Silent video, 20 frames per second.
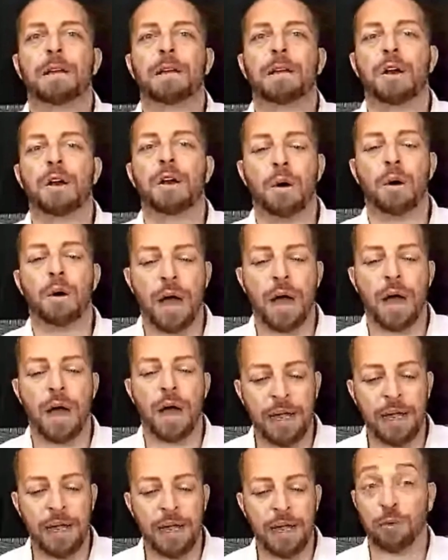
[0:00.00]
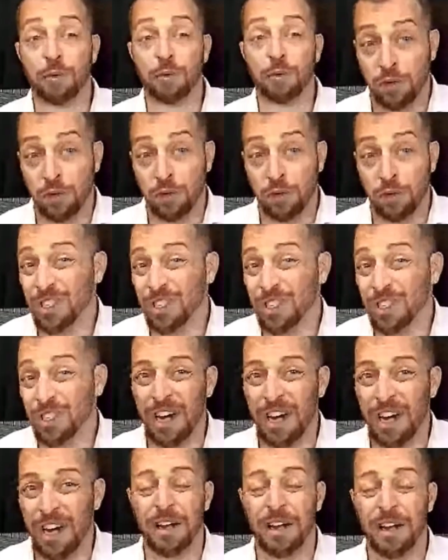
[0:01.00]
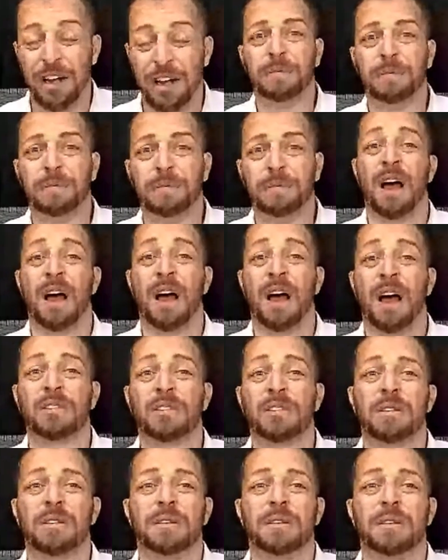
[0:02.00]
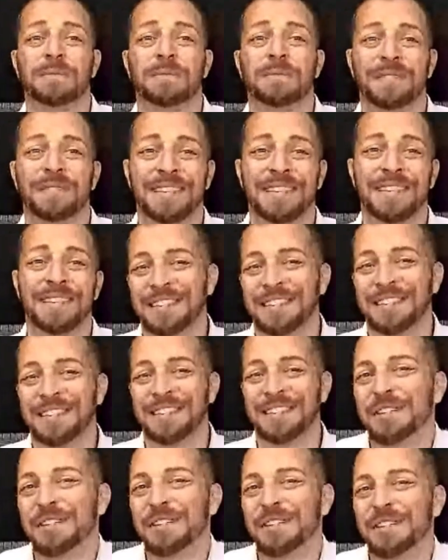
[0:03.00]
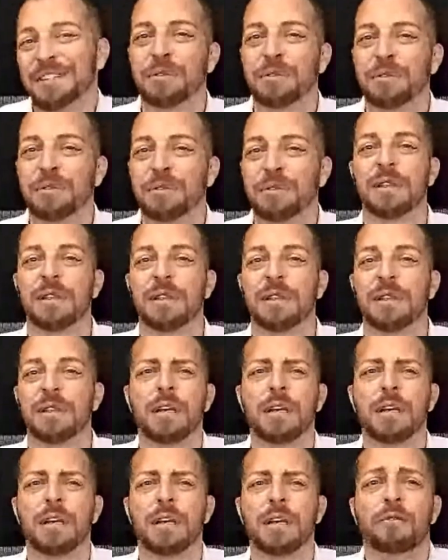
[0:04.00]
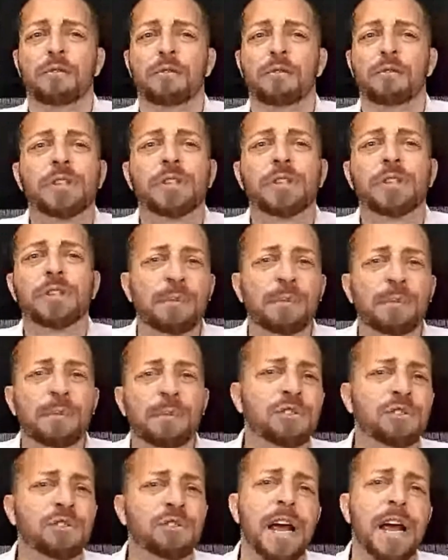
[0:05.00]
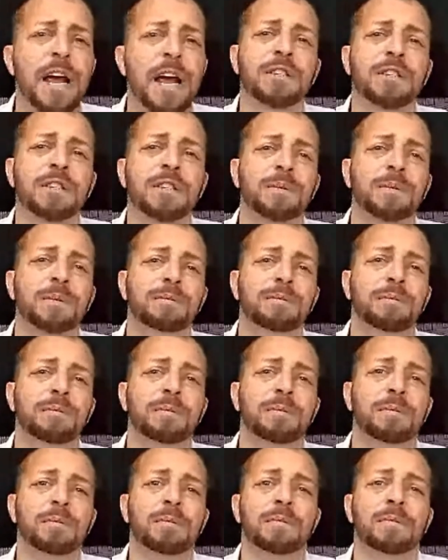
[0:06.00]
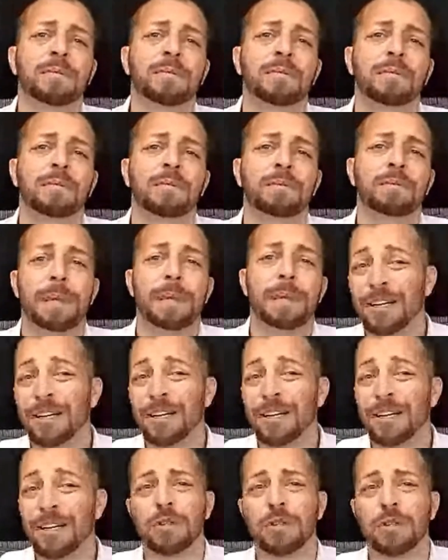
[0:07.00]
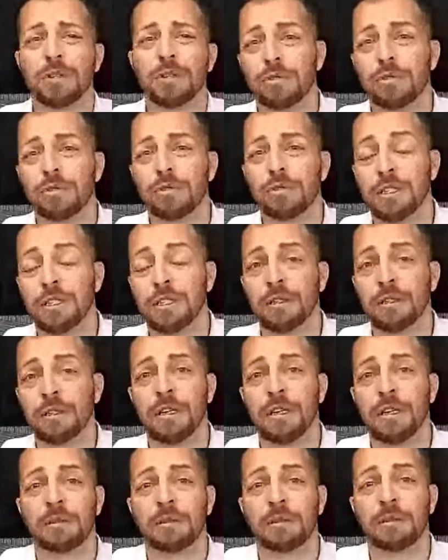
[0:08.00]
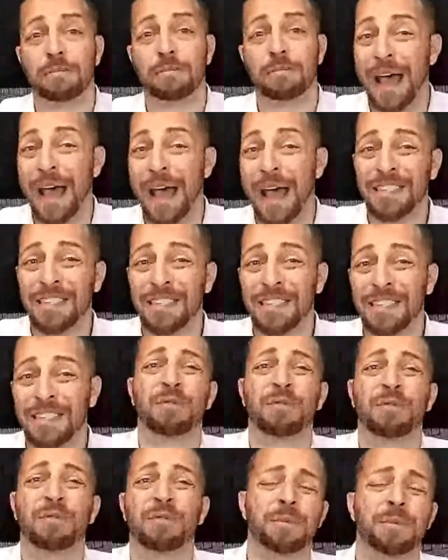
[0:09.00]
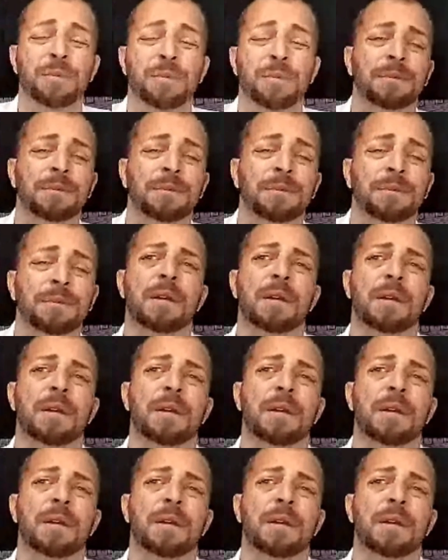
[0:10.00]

You know, it's it's worse in China, obviously, as, as you would expect with something like this. Forced temperature checks, mandatory social distancing, mask enforcement,